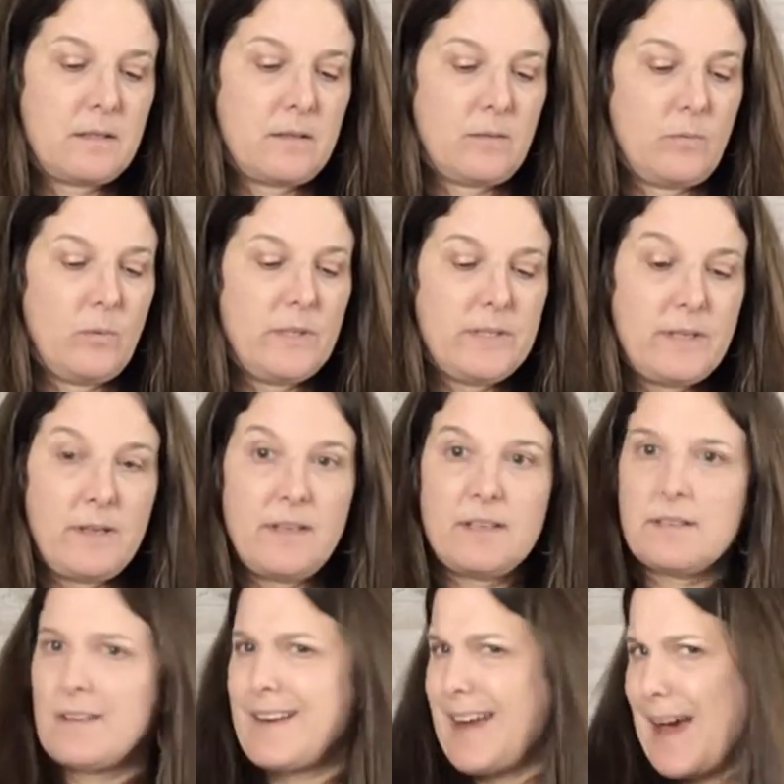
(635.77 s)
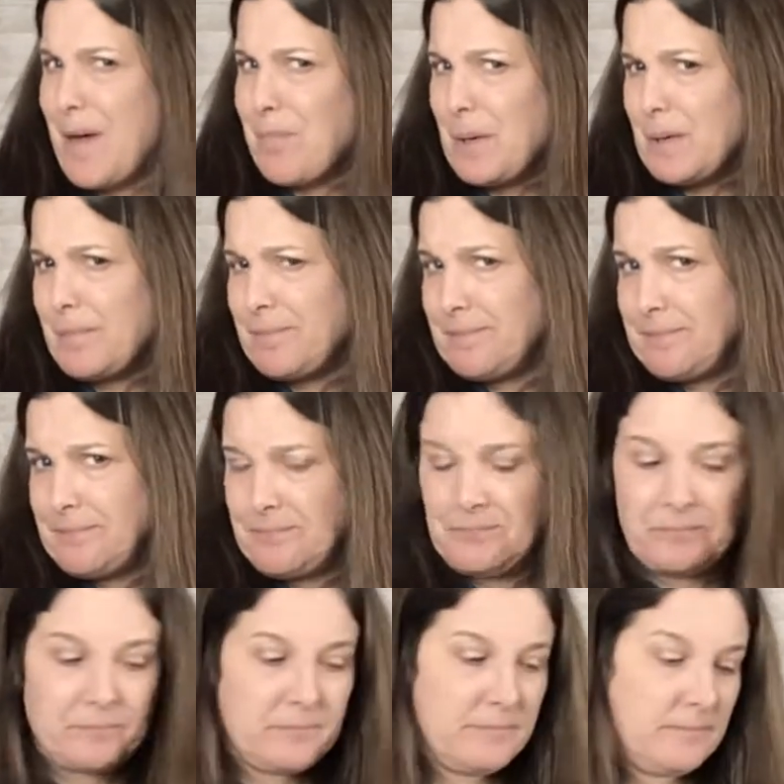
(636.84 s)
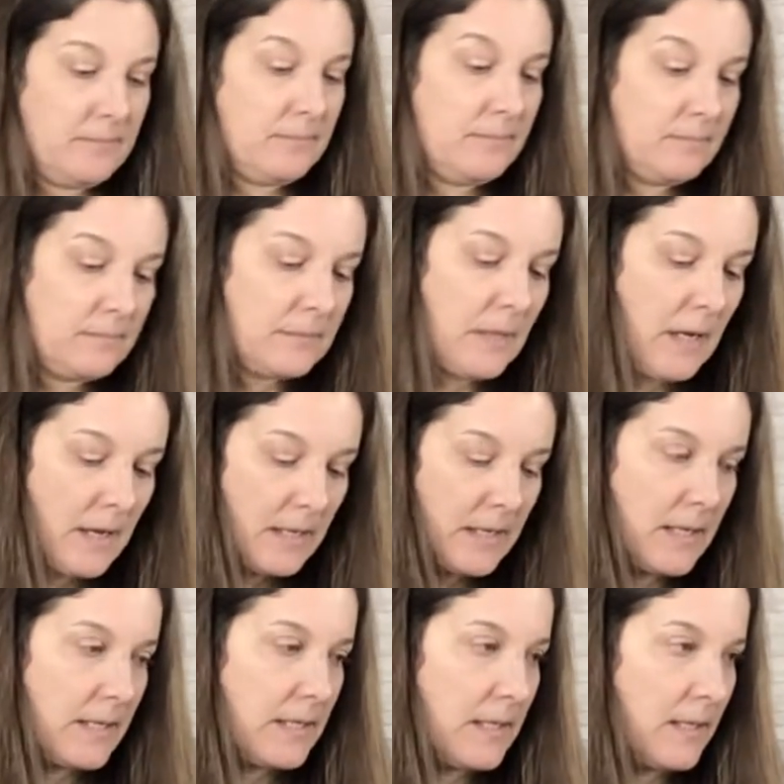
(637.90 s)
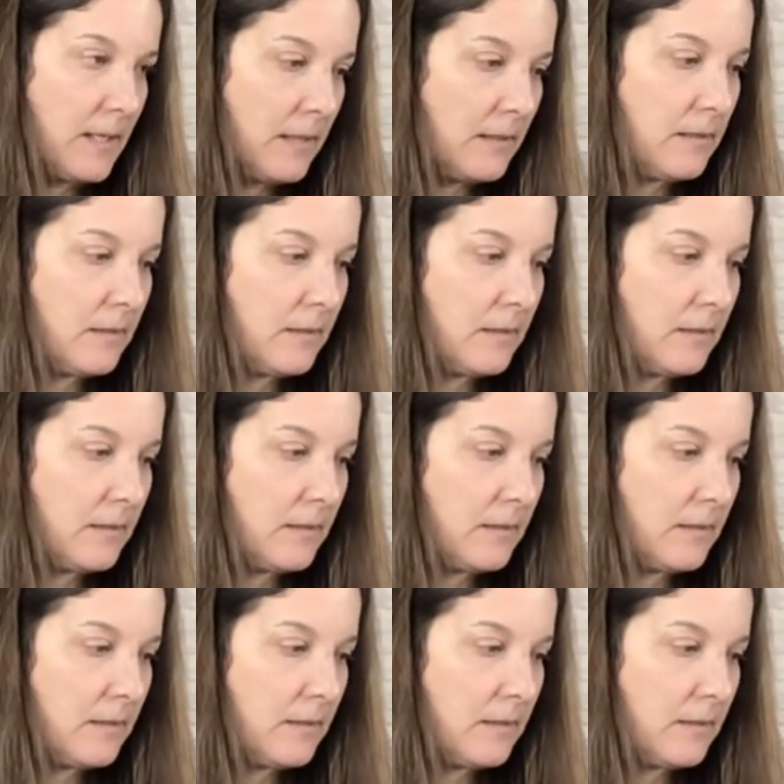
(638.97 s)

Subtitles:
What do you think is going to happen? Any idea?